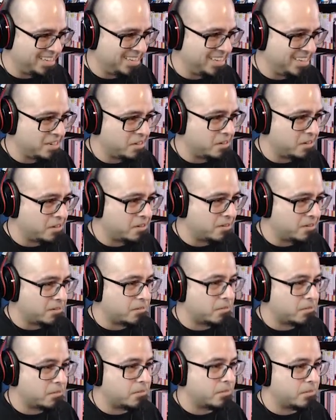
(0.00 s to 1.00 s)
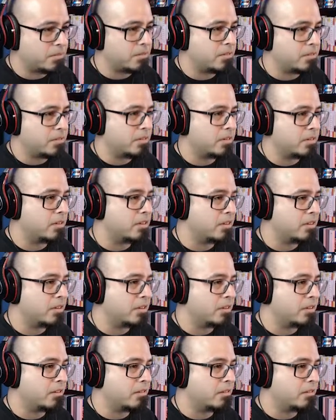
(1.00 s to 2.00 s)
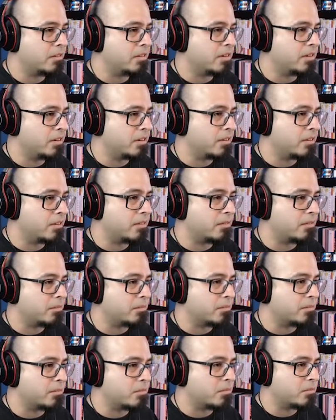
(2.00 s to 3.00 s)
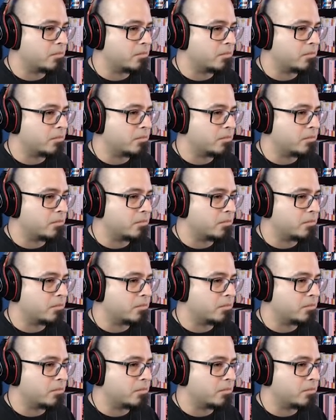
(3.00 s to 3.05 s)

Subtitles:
No one is speaking in this clip.